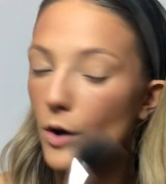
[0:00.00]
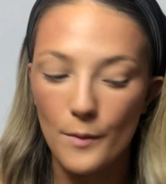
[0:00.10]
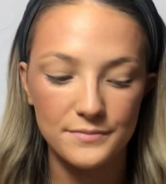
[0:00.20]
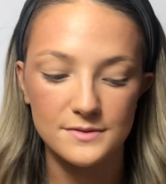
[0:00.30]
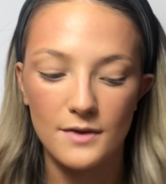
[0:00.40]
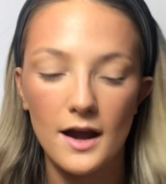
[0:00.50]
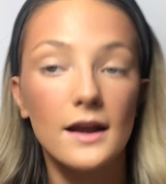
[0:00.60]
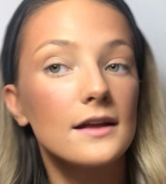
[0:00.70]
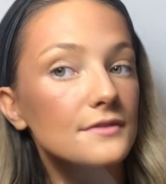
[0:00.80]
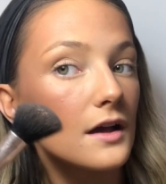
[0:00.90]
pop some
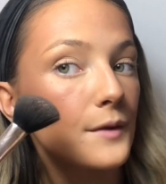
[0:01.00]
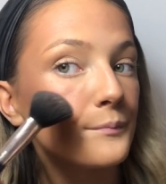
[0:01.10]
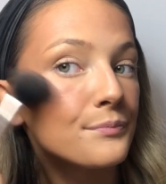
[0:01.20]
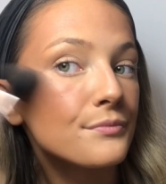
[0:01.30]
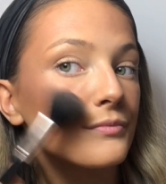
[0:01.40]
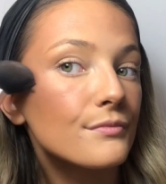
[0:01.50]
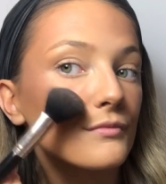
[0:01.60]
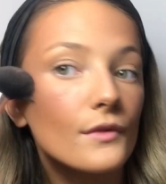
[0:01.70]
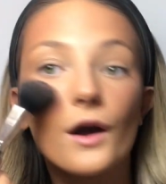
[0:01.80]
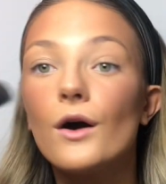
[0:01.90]
highlighter
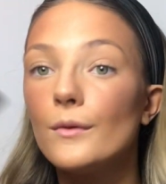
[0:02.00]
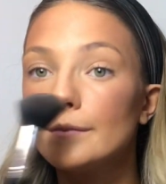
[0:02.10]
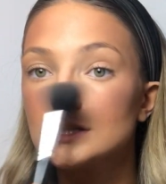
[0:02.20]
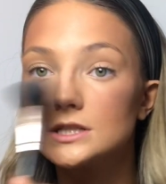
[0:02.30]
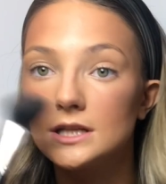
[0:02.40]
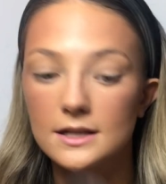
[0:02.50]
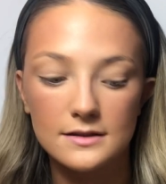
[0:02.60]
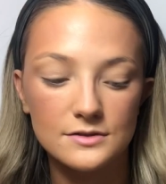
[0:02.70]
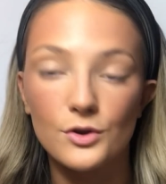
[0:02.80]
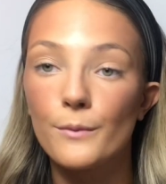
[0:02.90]
on my
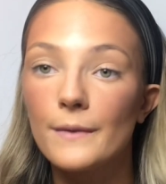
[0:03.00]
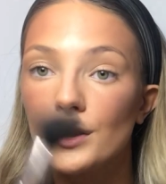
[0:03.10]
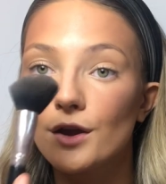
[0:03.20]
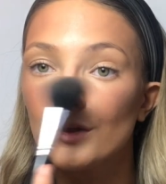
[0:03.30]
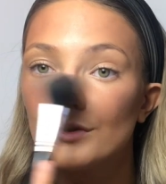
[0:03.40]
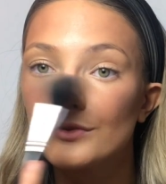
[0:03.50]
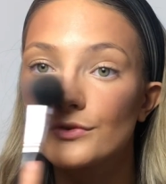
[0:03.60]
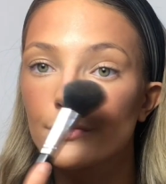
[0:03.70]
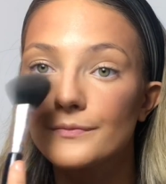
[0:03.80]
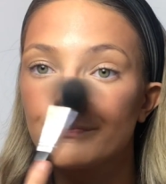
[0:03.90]
cheeks and on my
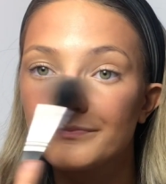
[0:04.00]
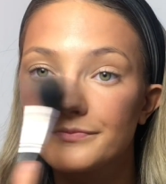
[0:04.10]
nose.